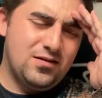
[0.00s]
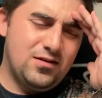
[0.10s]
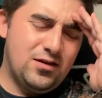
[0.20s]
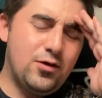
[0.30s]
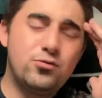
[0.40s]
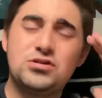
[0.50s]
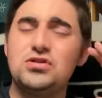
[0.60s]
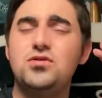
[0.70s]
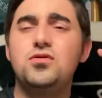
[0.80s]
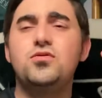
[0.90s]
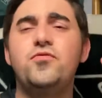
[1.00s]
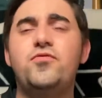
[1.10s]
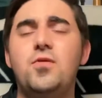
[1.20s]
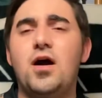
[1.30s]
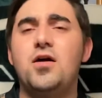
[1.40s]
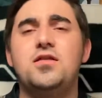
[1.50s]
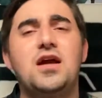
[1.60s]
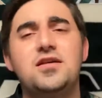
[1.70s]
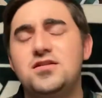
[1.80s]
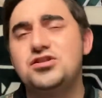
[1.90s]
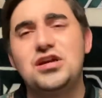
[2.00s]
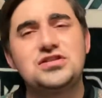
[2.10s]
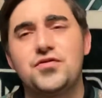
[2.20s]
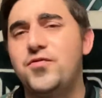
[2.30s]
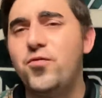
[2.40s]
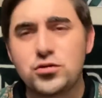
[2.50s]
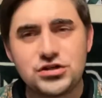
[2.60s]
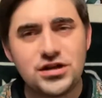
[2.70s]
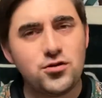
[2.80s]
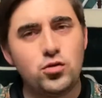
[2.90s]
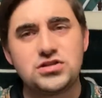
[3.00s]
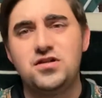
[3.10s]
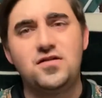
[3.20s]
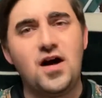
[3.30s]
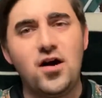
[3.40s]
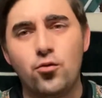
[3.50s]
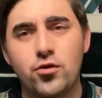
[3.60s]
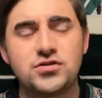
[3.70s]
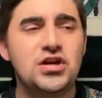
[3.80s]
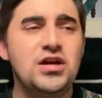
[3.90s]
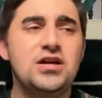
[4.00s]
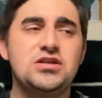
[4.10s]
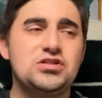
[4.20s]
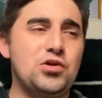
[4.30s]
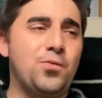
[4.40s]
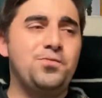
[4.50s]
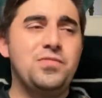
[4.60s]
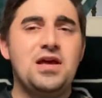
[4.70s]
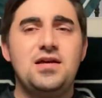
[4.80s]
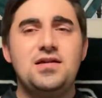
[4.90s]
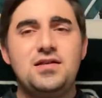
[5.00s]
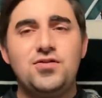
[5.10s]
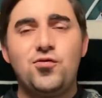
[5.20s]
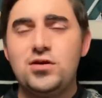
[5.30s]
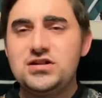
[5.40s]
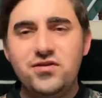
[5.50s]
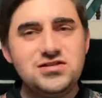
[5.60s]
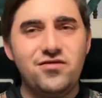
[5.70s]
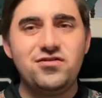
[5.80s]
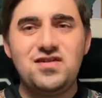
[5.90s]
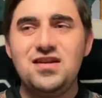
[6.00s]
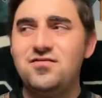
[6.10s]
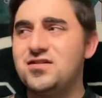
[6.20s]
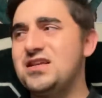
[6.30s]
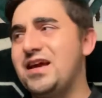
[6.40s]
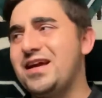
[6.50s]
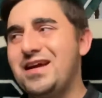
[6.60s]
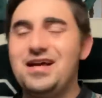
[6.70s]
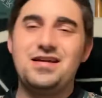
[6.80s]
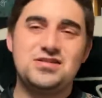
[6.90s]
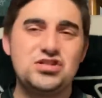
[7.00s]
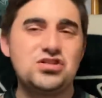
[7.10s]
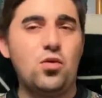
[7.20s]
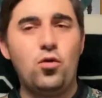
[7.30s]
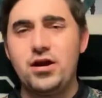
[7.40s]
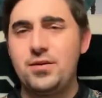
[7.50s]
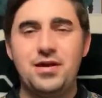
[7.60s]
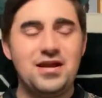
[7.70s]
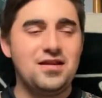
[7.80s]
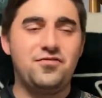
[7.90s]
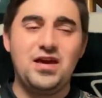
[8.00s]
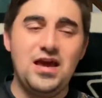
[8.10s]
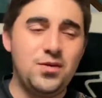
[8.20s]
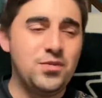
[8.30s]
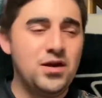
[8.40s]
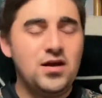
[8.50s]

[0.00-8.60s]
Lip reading: the Jets are fortunate it wasn't a lot worse. So 27-17 looks like a somewhat competitive game.